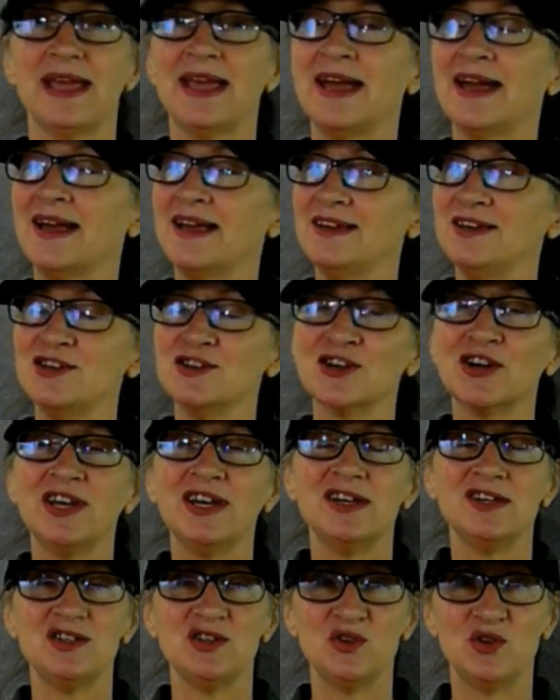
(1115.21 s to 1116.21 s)
and you're
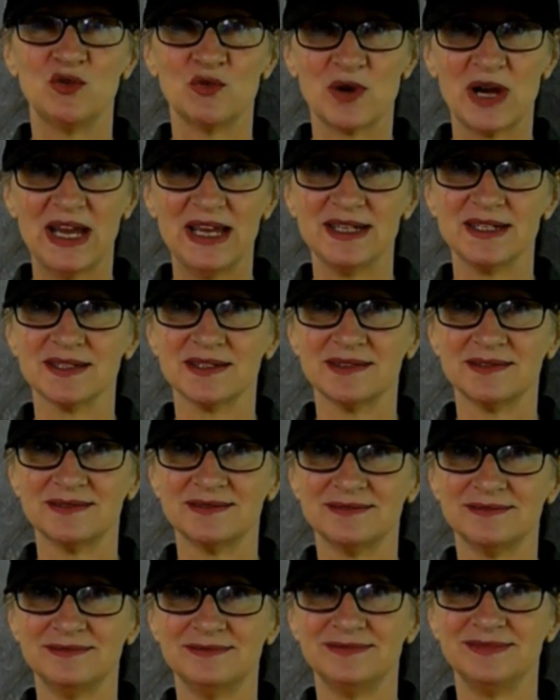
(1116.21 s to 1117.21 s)
going to do great.
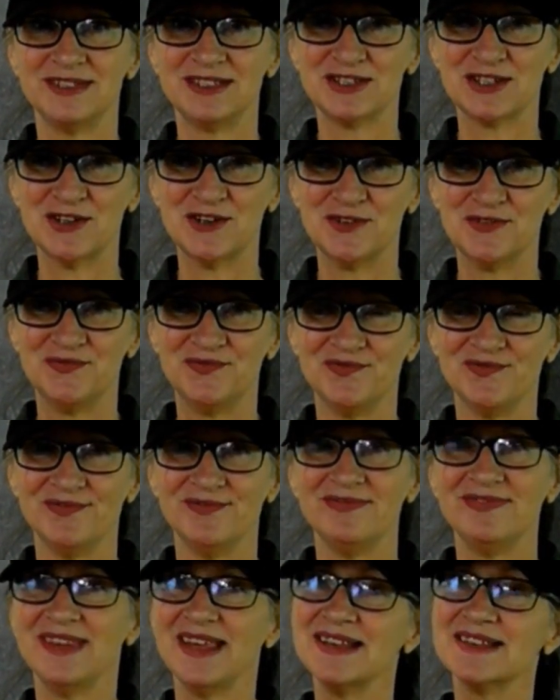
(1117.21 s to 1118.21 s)
So
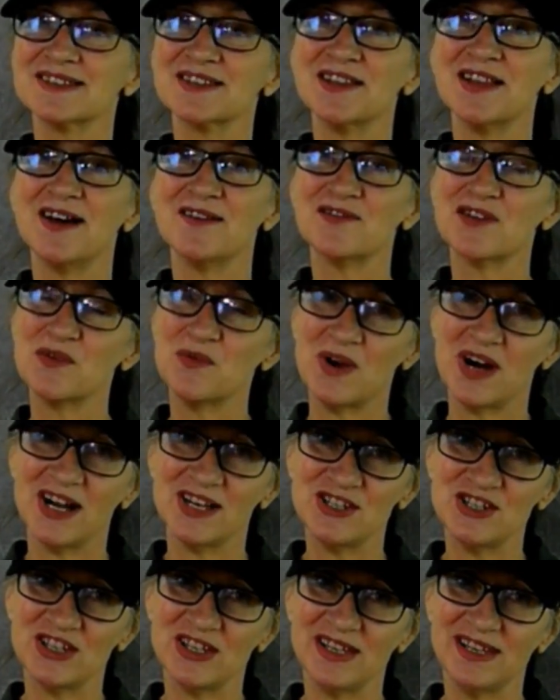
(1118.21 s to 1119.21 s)
thanks a lot for
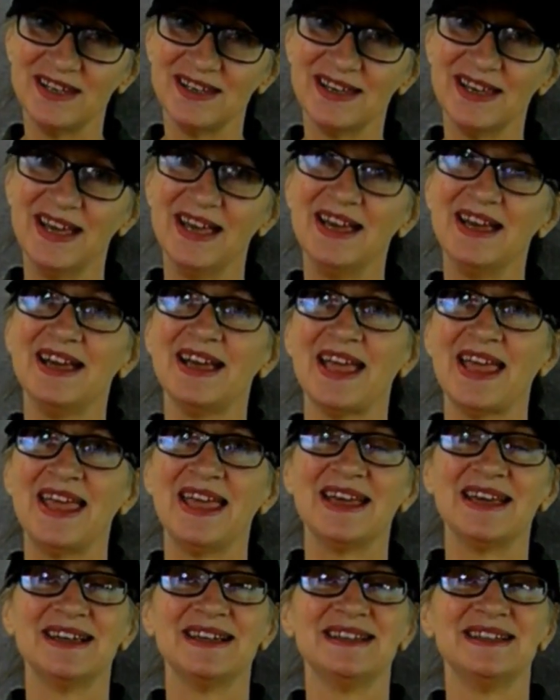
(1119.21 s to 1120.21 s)
watching,
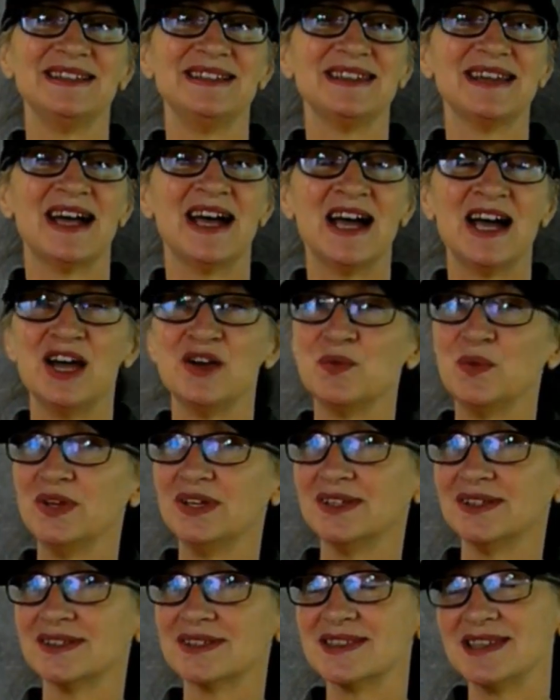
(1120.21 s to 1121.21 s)
and I
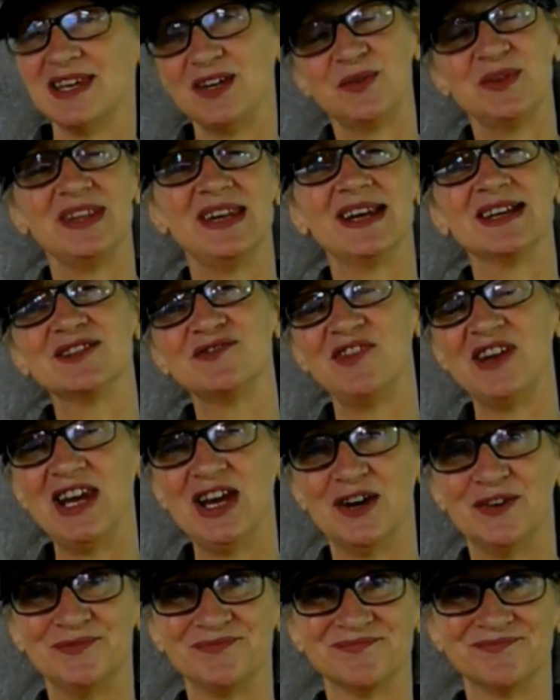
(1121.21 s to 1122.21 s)
will see you in the next
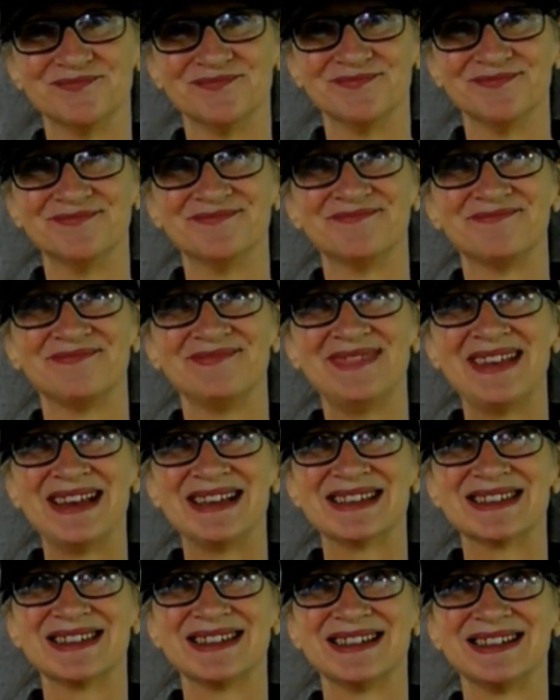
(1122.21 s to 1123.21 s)
video.
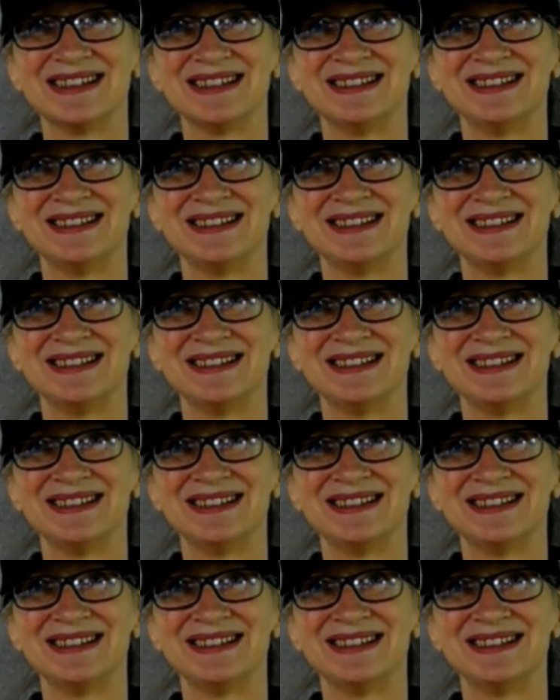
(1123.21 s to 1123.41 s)
Thanks.